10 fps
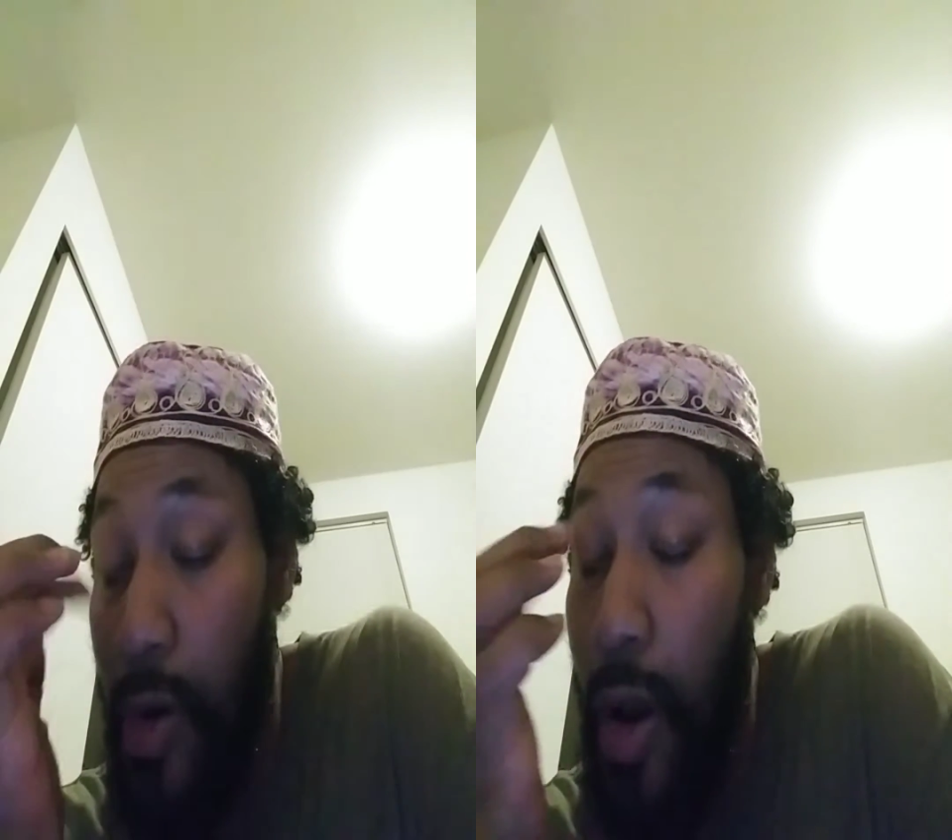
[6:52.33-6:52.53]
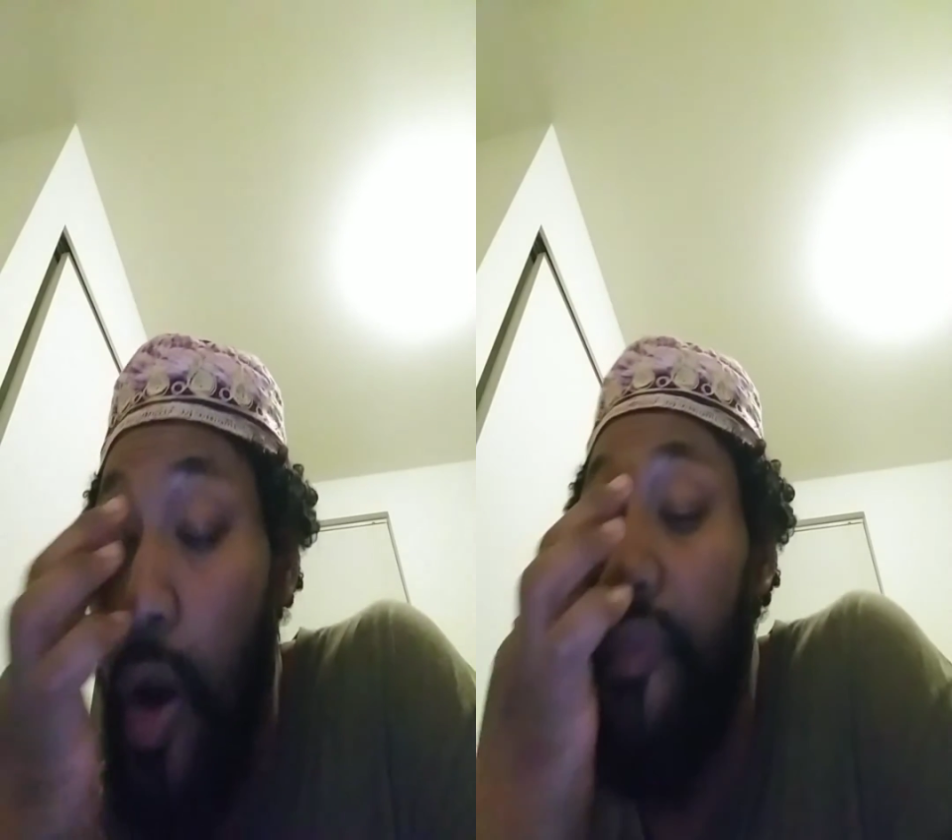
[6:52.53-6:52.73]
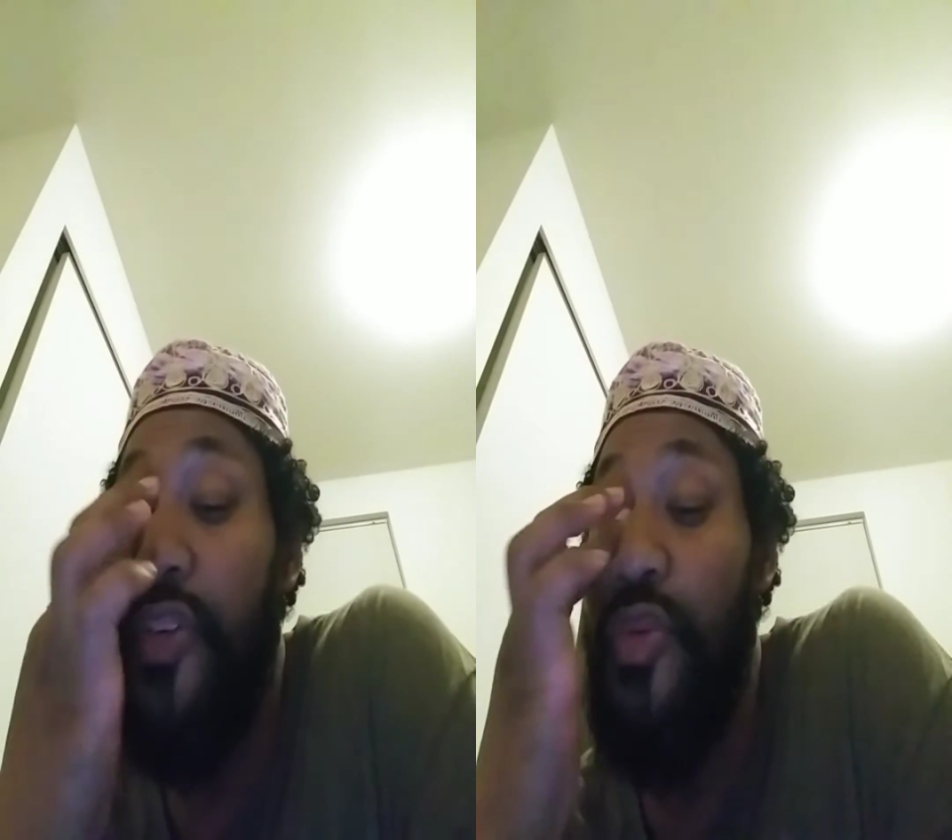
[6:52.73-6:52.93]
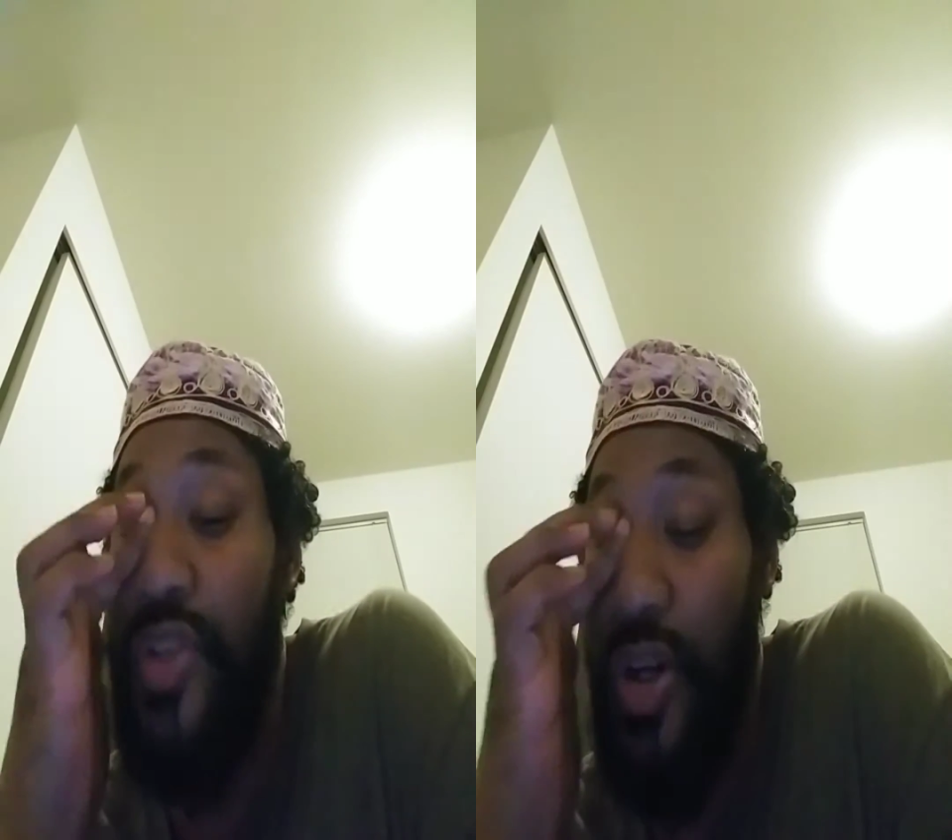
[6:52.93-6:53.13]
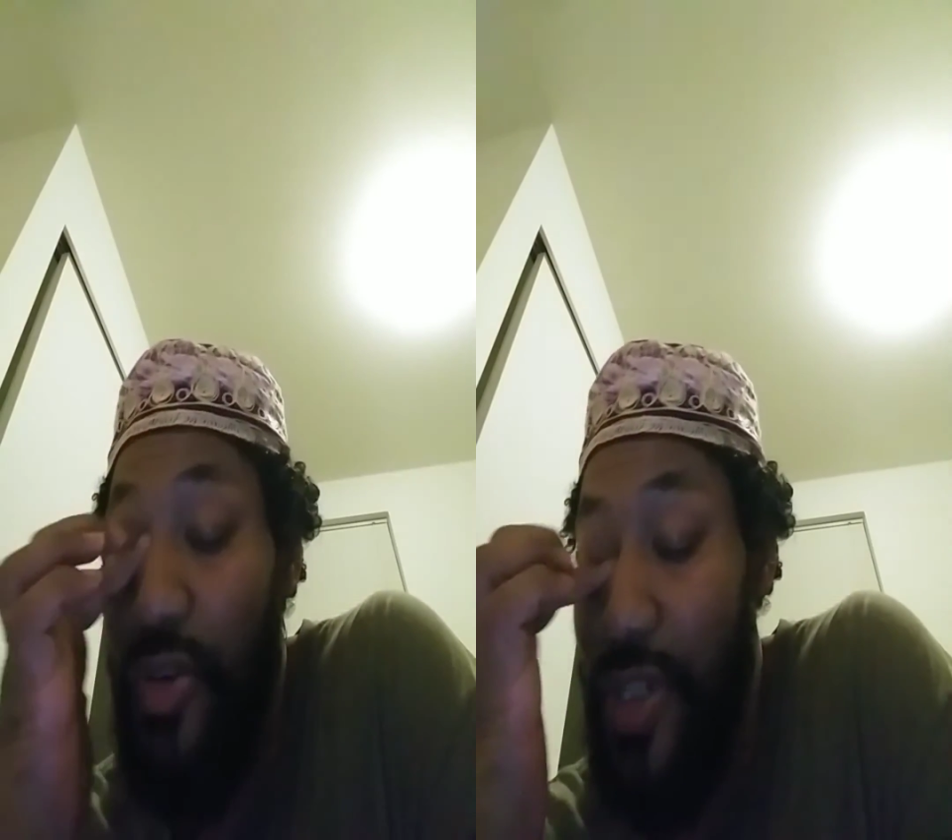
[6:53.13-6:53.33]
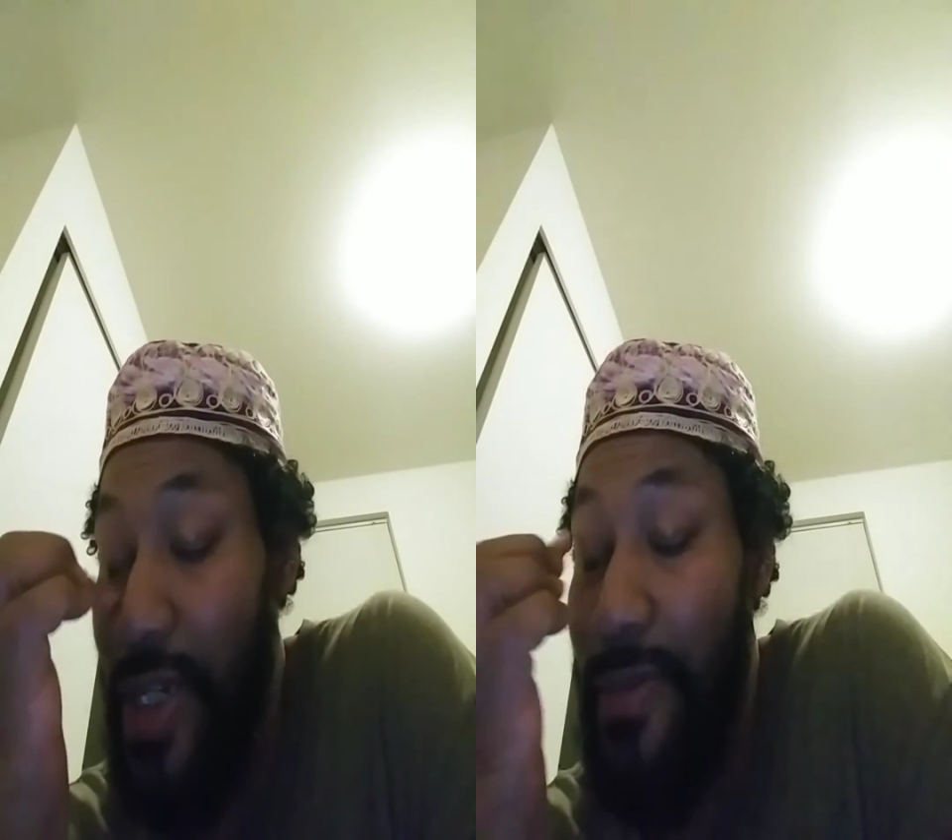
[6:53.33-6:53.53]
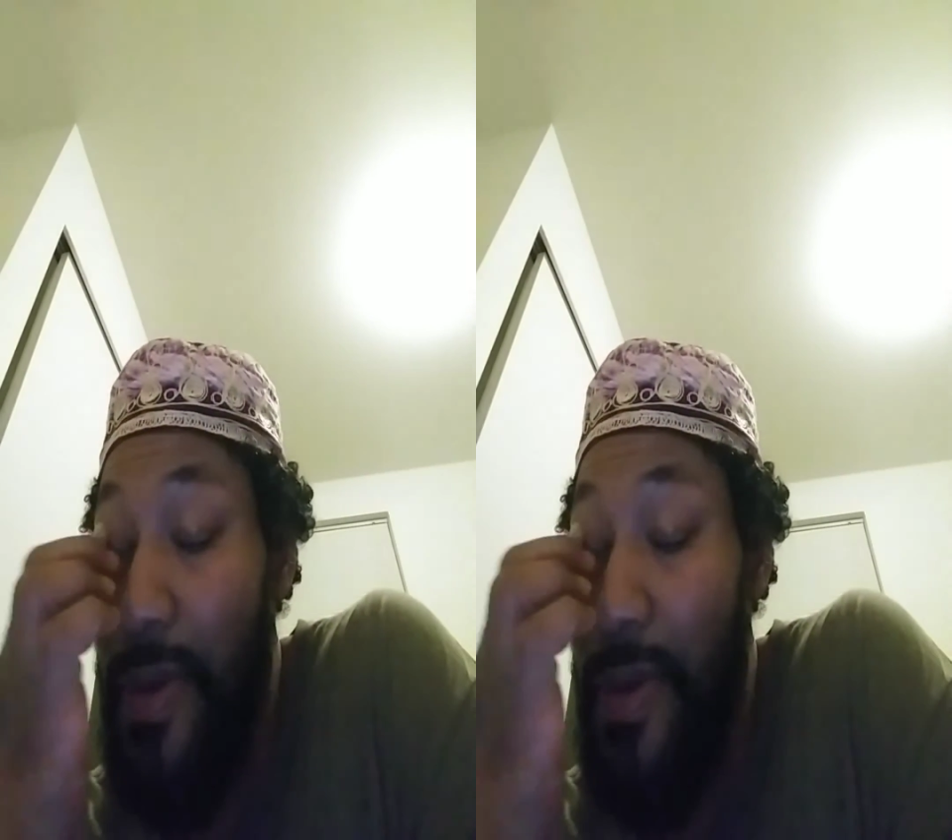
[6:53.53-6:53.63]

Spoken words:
Hopefully you chose it.